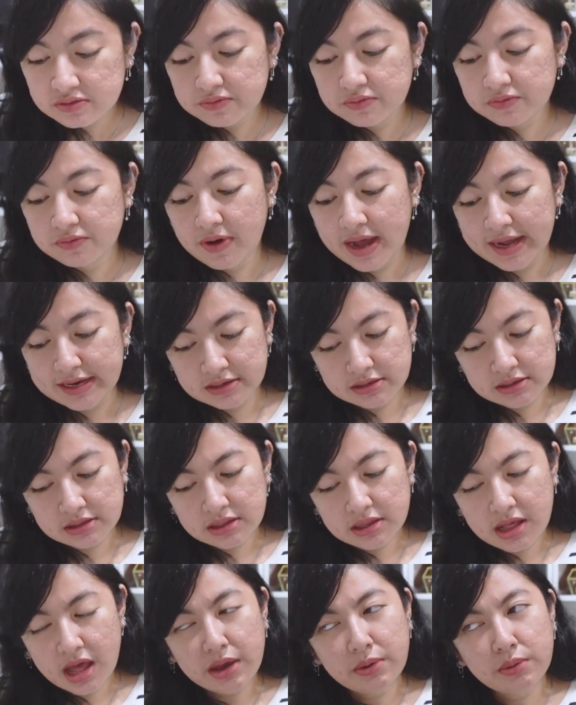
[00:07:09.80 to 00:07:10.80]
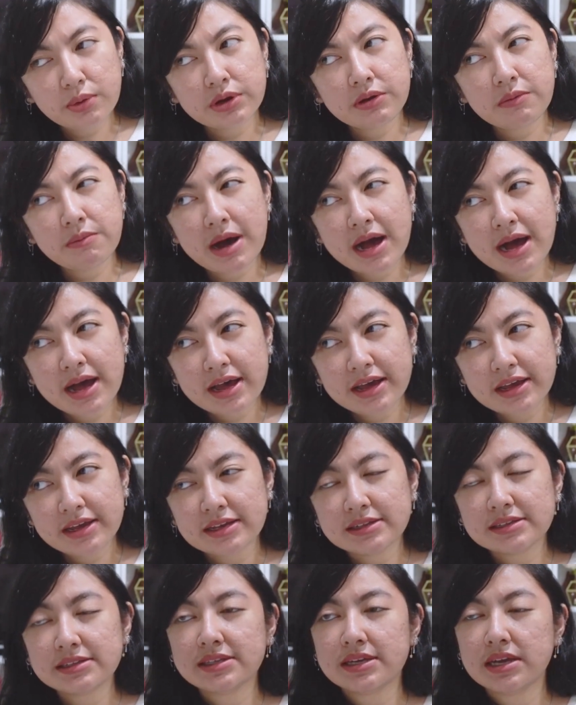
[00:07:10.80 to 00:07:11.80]
vinyl I want to buy
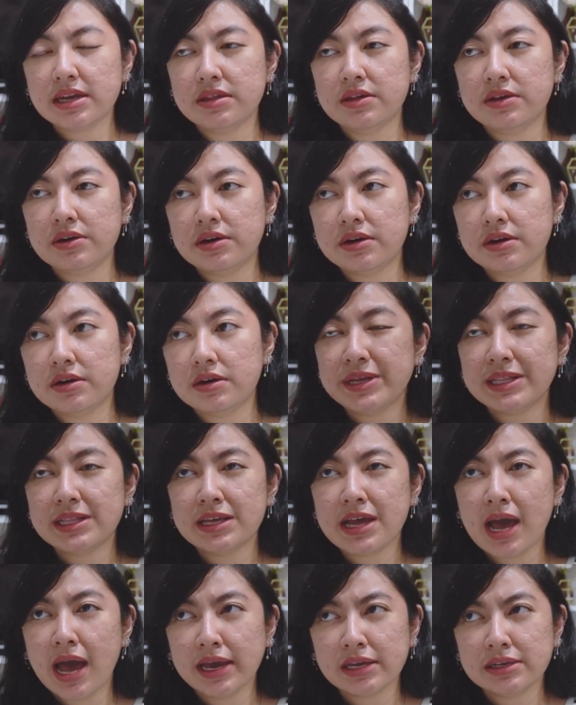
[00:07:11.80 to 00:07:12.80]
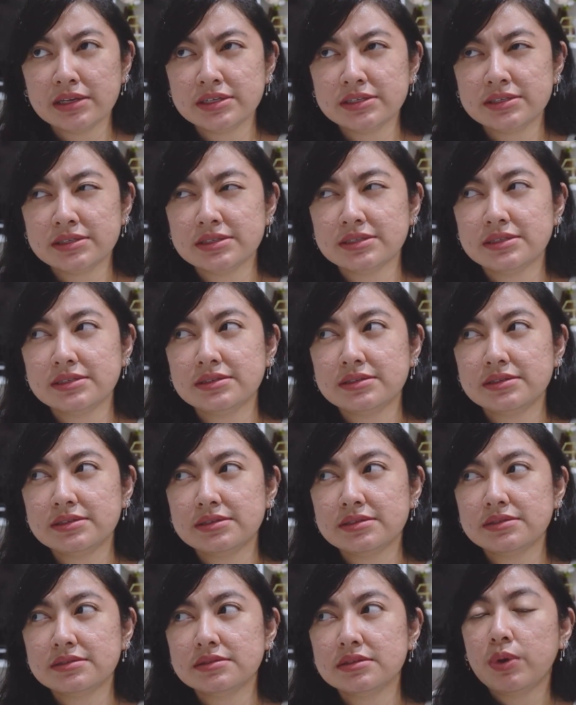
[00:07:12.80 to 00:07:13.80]
it's either Billie
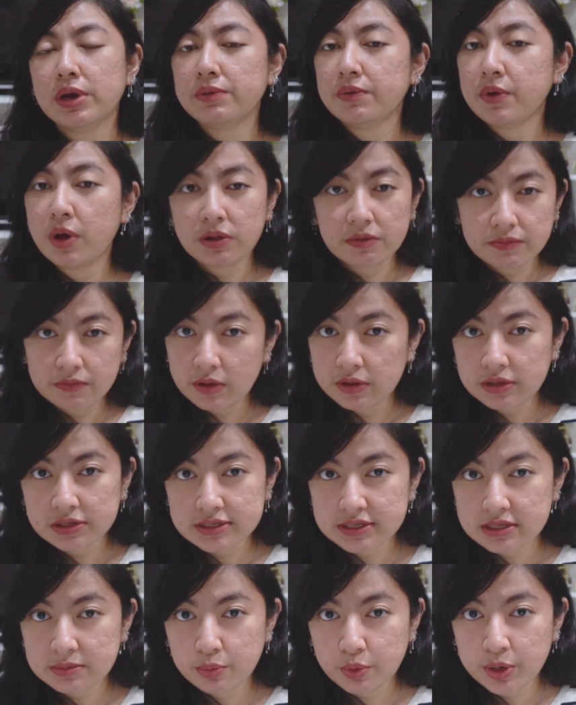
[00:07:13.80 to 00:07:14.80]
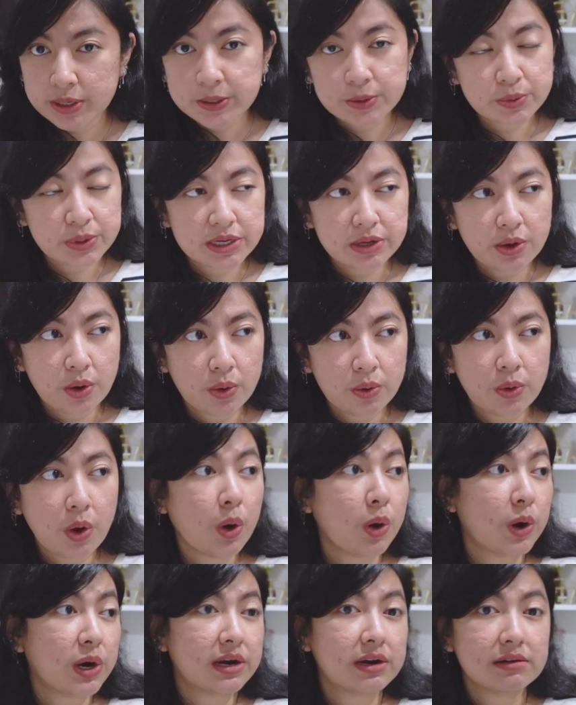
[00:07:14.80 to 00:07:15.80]
Eilish's When We All Fall Asleep Where Do We Go
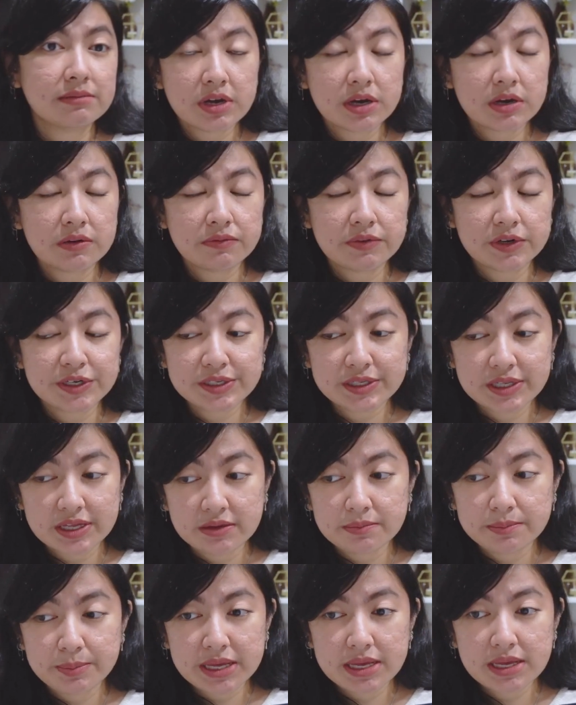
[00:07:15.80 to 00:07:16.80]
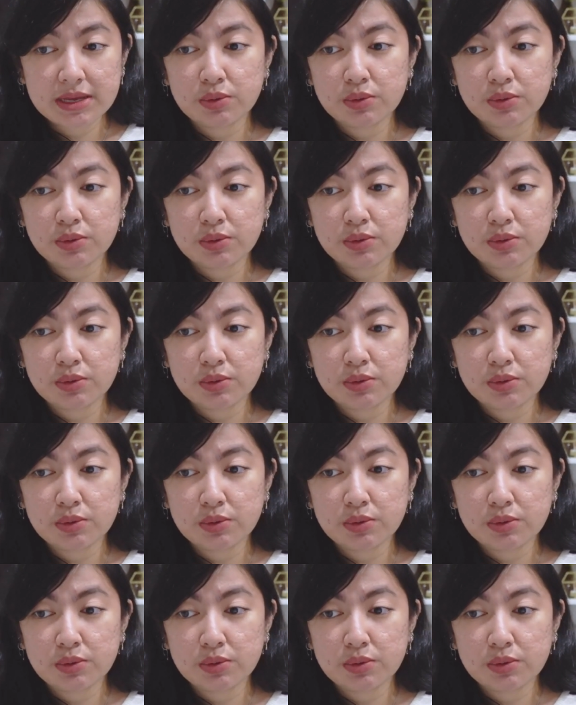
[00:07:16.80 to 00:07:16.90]
or her first EP